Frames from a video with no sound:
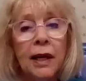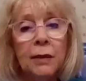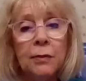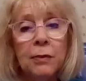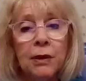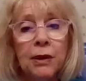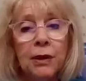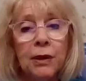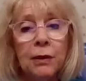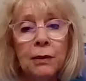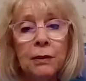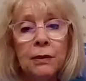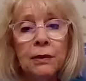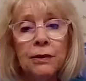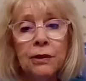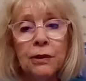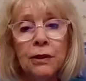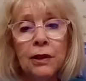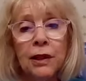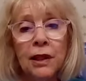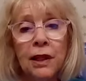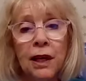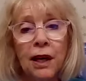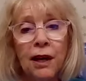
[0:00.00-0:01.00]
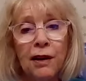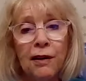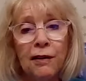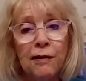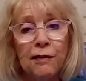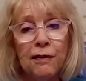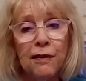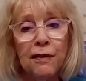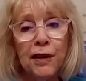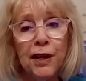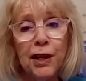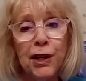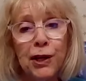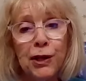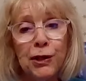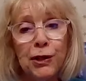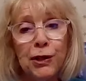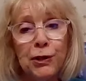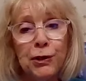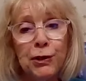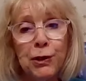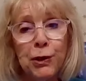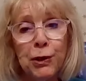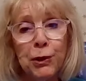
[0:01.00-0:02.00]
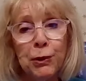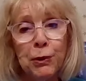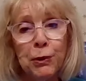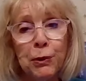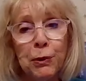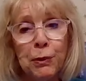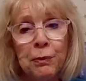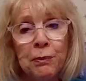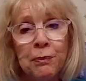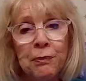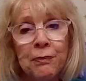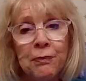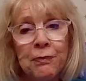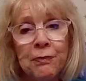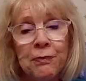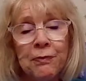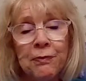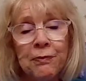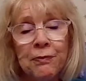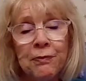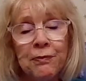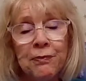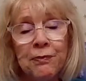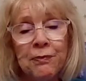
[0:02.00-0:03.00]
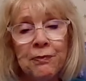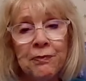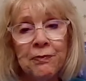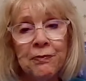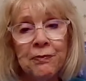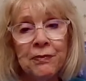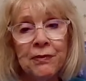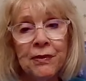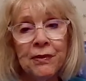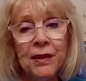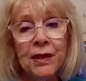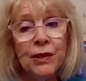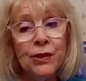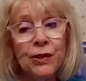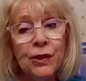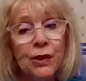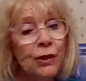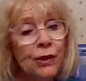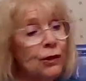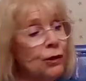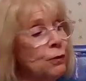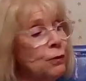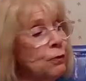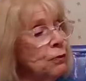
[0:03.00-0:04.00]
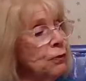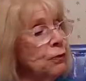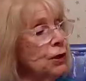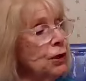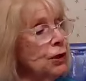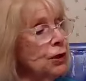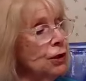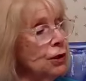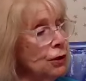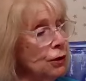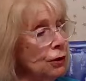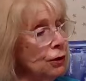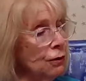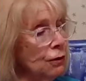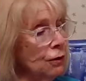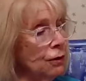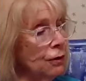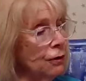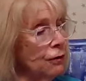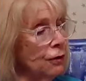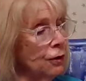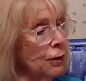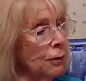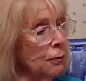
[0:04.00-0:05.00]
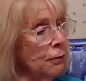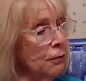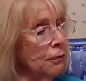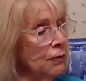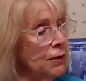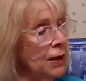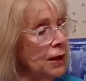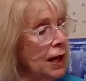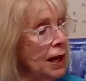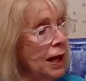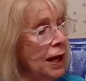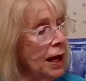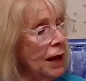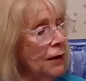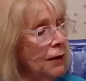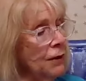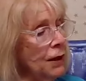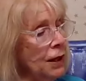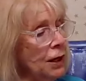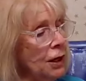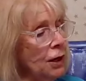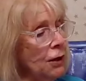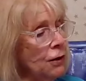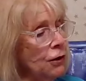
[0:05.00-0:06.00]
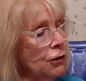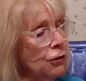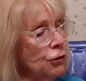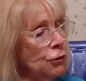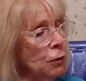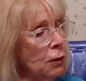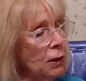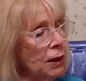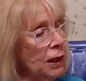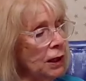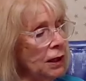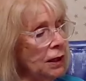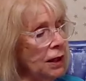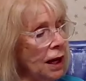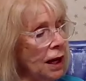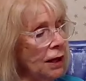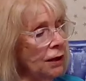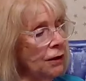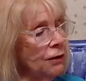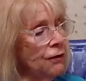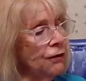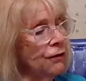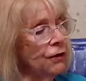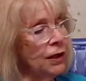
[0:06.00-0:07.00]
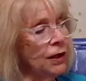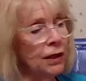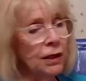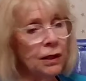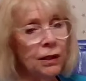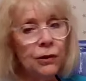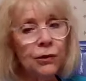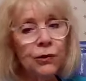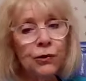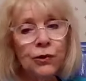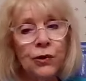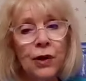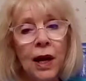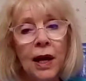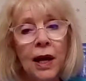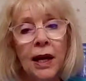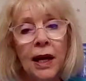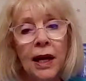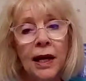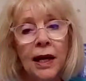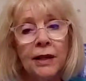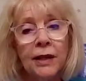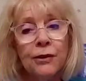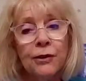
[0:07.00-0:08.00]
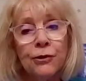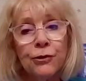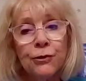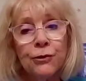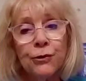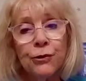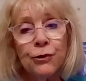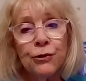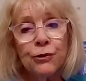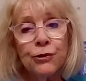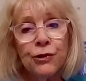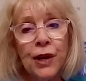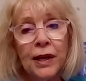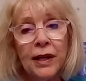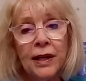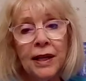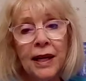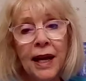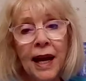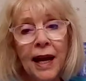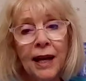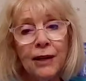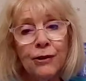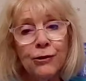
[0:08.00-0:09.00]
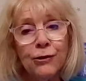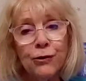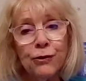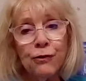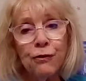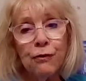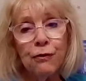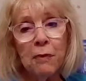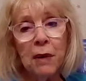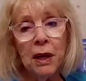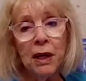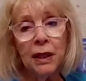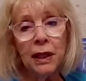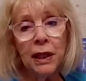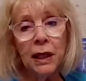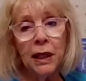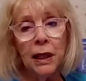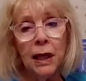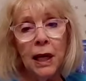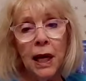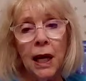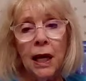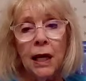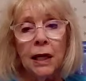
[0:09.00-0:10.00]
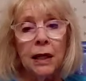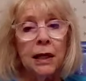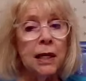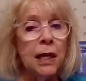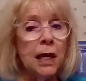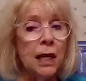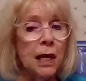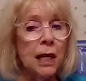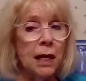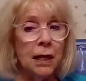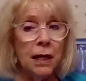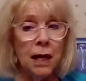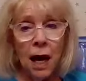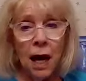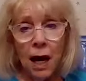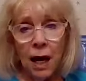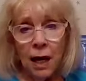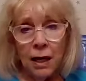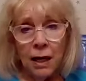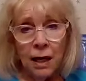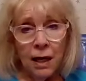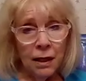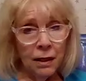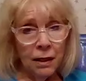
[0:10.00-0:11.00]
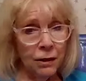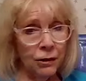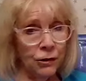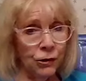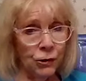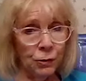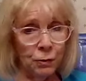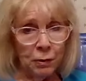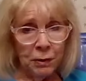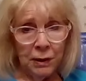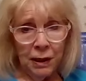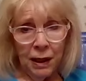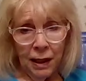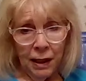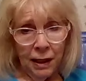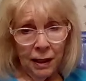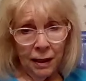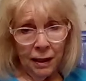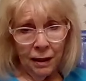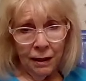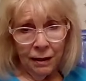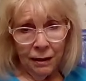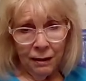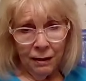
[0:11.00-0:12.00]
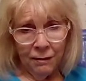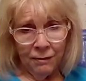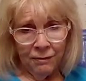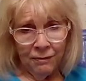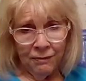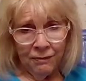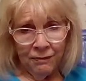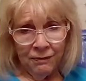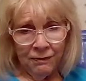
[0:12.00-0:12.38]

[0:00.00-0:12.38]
able to love you. This is beautiful. And then on the 29th, Venus enters your second house of money. Need I explain?